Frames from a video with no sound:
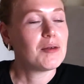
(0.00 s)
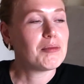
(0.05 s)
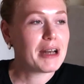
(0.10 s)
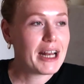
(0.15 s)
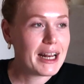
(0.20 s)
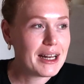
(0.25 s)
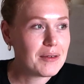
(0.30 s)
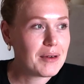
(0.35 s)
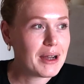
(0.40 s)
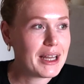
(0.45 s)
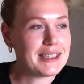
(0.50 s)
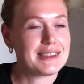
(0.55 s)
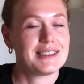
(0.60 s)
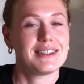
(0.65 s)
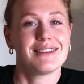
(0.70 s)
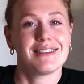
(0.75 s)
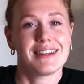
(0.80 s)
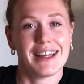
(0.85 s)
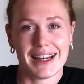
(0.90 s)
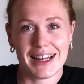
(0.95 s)
But anyways,
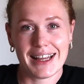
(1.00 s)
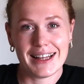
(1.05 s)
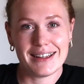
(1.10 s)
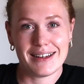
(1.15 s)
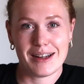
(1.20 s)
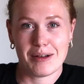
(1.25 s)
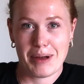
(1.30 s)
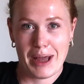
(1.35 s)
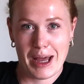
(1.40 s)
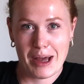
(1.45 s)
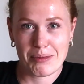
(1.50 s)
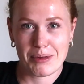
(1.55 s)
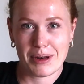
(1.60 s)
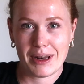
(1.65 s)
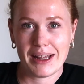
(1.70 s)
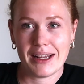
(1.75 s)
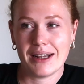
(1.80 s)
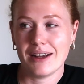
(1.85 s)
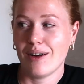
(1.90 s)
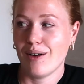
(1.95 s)
that ended up
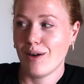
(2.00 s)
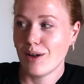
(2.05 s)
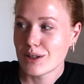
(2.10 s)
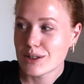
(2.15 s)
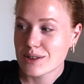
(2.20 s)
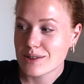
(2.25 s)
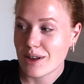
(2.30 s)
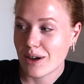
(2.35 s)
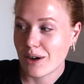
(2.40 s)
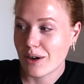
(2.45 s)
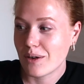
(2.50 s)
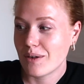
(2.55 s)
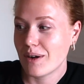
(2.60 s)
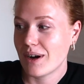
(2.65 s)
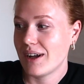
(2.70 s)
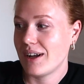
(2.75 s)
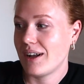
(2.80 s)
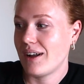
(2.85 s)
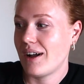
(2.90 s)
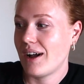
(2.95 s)
happening. Also,
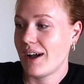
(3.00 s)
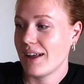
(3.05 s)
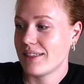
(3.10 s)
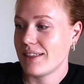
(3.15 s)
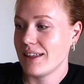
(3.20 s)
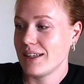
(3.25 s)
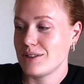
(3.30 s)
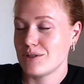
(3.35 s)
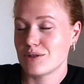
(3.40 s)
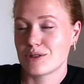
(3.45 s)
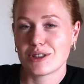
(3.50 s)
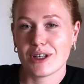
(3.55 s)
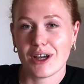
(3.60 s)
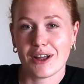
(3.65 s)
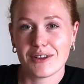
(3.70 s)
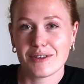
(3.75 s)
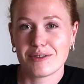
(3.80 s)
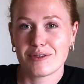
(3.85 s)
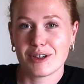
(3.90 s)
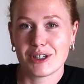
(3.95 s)
I think you
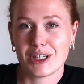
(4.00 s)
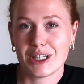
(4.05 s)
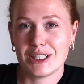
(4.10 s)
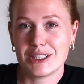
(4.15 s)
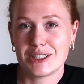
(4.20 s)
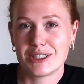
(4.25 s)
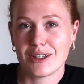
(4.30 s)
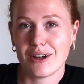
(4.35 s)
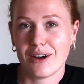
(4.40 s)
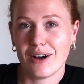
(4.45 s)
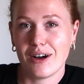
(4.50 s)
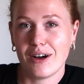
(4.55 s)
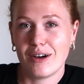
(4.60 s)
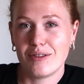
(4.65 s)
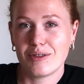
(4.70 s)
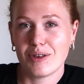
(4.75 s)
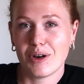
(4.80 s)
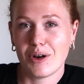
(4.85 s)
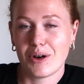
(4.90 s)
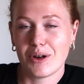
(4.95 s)
saw the footage
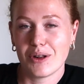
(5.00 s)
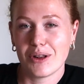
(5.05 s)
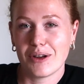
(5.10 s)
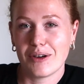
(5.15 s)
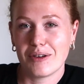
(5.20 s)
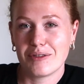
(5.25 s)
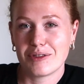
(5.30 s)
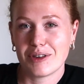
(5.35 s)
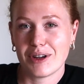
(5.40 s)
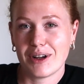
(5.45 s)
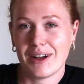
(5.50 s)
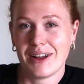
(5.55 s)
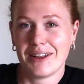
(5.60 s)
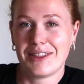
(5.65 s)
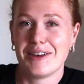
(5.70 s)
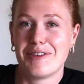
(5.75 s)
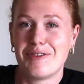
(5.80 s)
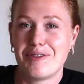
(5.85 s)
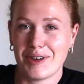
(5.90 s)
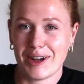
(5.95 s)
of all of
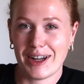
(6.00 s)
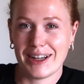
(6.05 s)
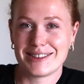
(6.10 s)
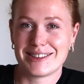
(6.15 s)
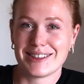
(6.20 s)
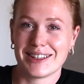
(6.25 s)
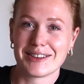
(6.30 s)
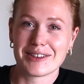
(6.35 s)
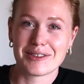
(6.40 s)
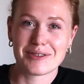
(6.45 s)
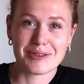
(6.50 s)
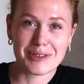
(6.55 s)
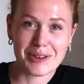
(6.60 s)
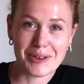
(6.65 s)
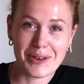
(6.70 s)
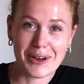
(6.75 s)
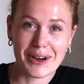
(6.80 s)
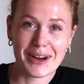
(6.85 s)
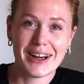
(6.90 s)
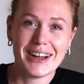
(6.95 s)
the fuzz on the
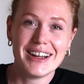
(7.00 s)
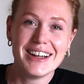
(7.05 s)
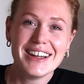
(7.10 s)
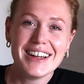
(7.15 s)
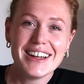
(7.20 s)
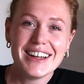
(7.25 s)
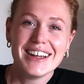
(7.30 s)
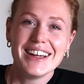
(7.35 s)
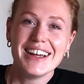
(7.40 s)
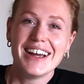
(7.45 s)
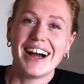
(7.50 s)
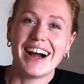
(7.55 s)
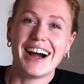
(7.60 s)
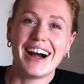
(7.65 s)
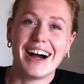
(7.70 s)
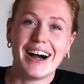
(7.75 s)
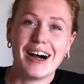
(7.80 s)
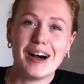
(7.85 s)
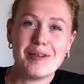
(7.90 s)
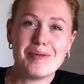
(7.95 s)
floor.
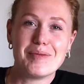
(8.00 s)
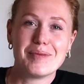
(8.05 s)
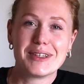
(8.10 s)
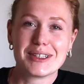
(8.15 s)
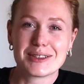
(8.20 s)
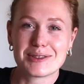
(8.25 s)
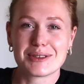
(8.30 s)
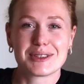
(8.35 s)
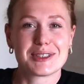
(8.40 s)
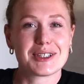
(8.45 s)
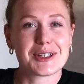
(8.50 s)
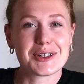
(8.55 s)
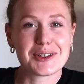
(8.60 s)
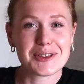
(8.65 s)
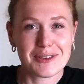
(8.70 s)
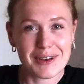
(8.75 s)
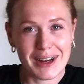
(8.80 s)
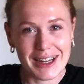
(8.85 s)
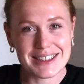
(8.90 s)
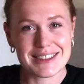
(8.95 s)
This was a
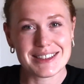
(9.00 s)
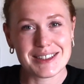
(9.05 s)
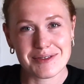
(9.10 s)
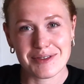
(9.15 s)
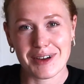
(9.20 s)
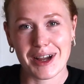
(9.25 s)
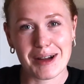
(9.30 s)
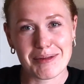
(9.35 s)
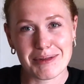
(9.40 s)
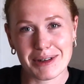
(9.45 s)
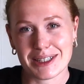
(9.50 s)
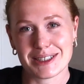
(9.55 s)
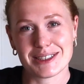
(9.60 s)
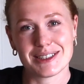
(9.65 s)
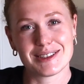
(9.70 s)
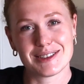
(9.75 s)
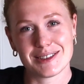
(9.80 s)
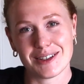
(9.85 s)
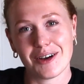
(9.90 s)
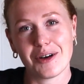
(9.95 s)
crazy fabric
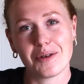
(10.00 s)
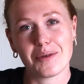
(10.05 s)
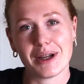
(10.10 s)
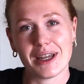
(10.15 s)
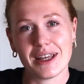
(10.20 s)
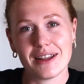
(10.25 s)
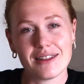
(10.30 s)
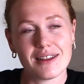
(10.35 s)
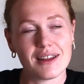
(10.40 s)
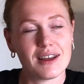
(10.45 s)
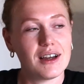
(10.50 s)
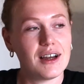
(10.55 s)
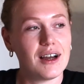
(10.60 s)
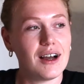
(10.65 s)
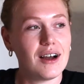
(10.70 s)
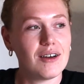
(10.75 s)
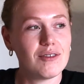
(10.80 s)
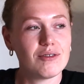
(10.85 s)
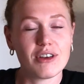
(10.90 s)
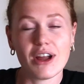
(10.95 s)
to sew with.
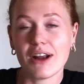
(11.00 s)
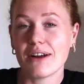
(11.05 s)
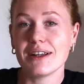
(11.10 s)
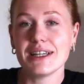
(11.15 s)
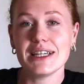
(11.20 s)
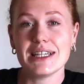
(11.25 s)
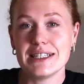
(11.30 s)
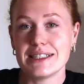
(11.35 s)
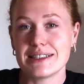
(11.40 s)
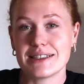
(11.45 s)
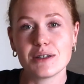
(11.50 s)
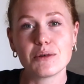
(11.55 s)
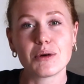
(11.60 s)
Very easy